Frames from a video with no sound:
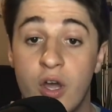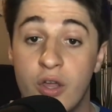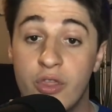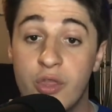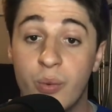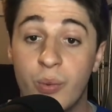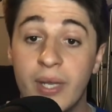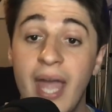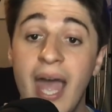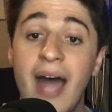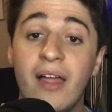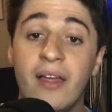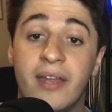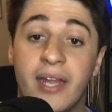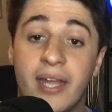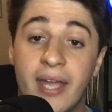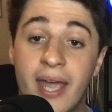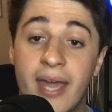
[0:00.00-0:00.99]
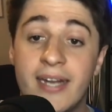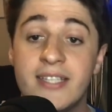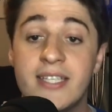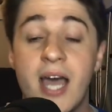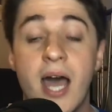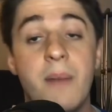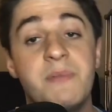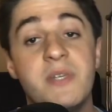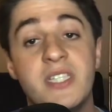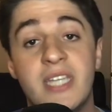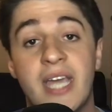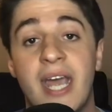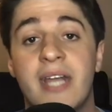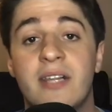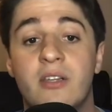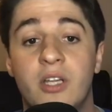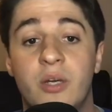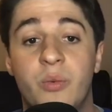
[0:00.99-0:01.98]
the reality and is opting to
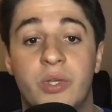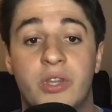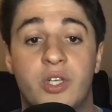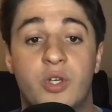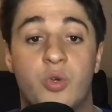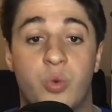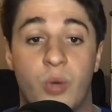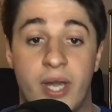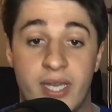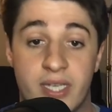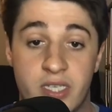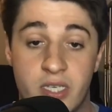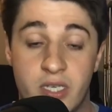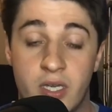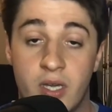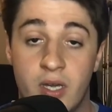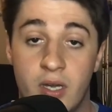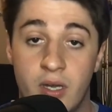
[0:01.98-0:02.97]
handle it with grace.